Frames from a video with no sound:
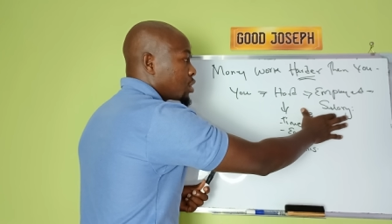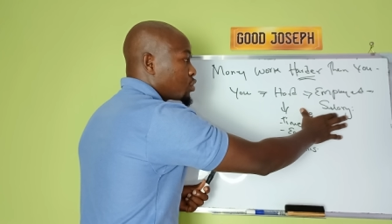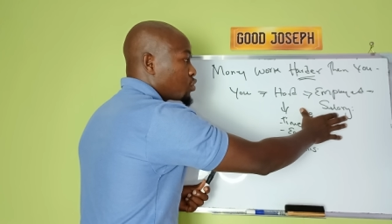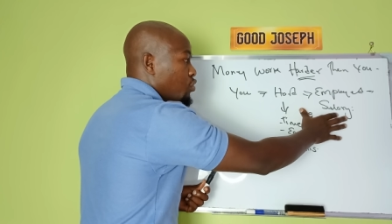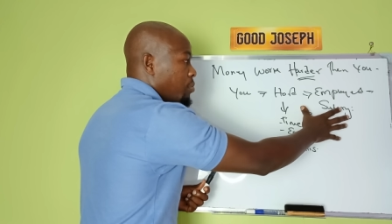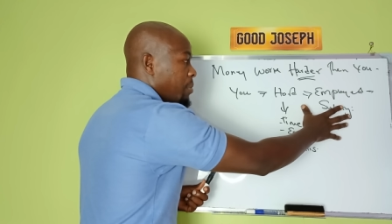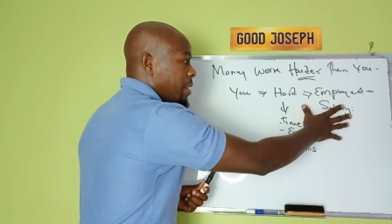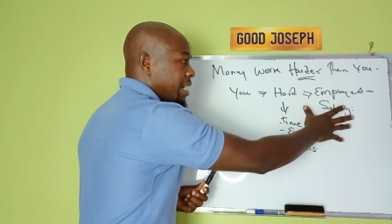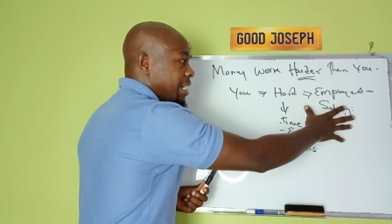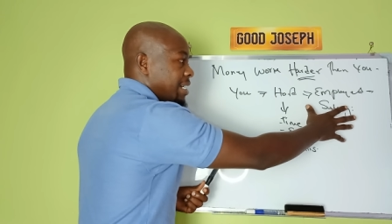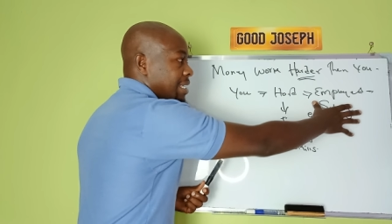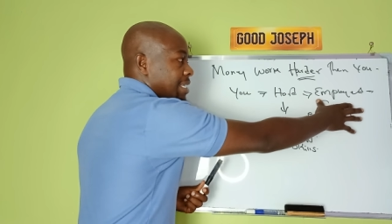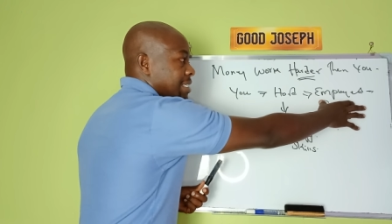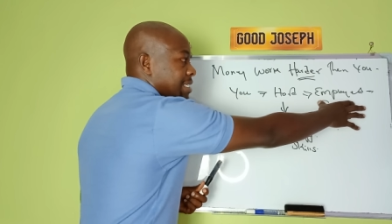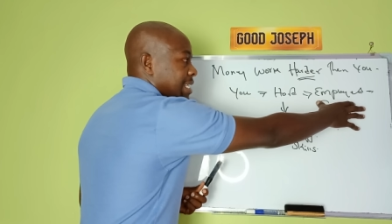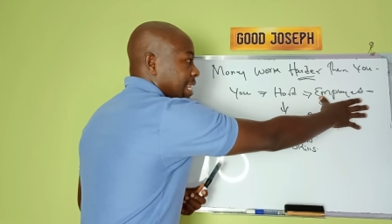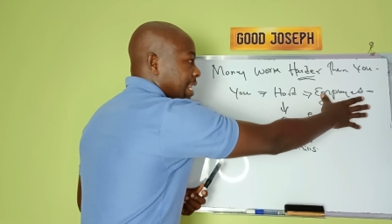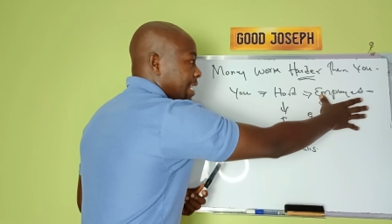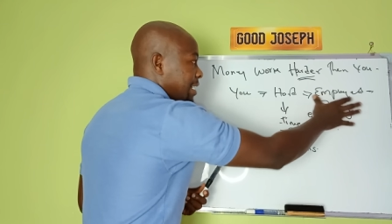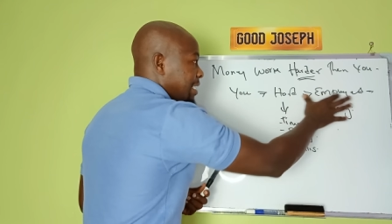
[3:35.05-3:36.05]
To make
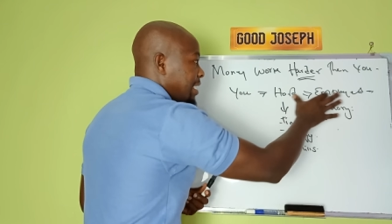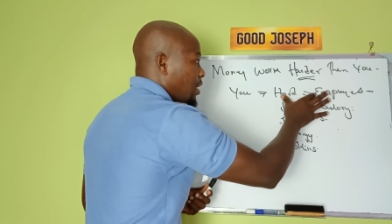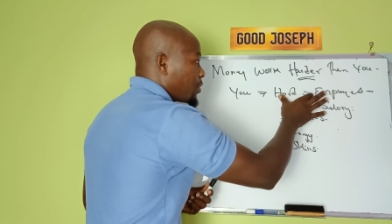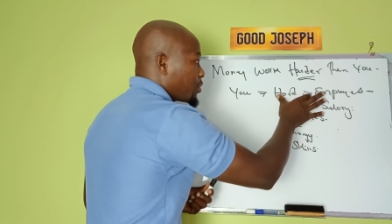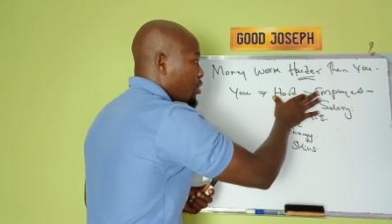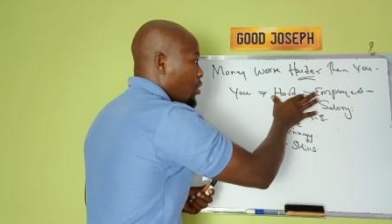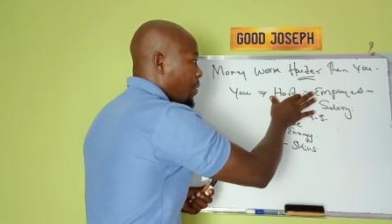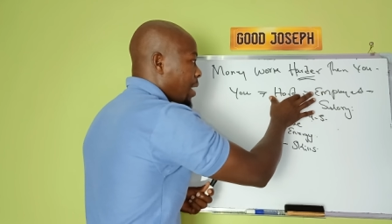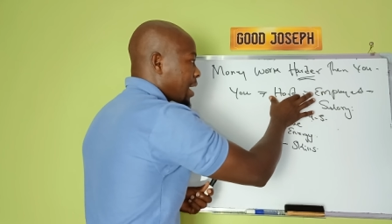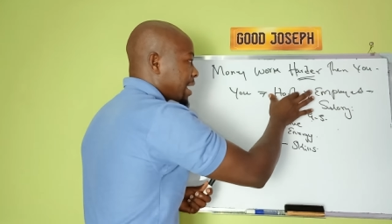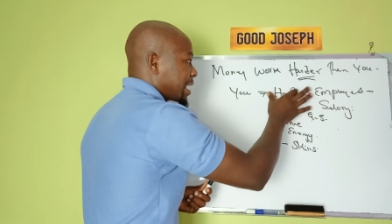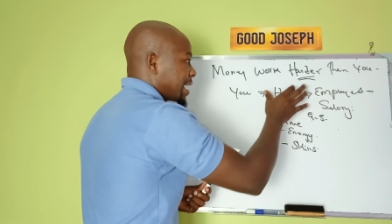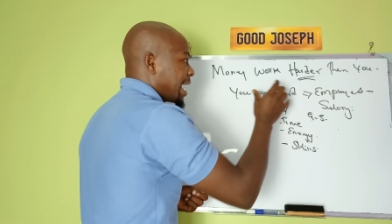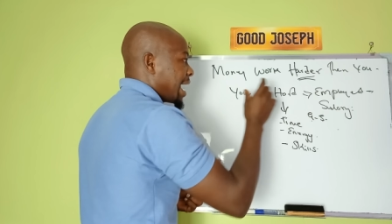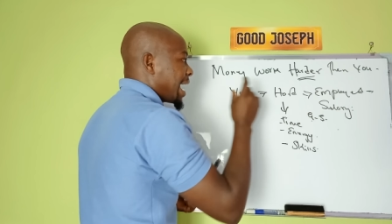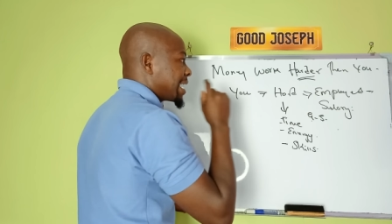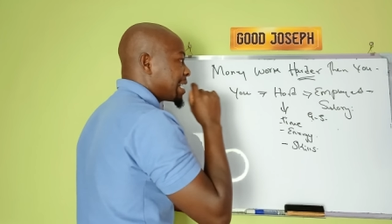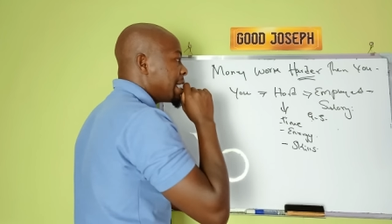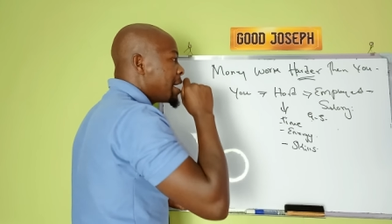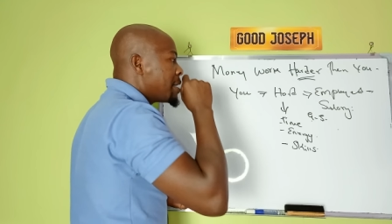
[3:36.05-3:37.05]
salary. Now you're working
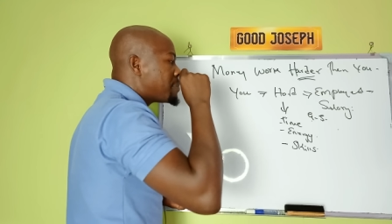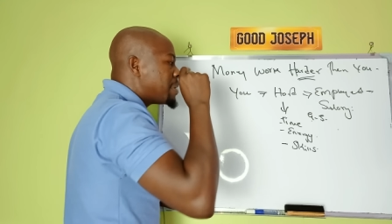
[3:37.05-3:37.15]
hard.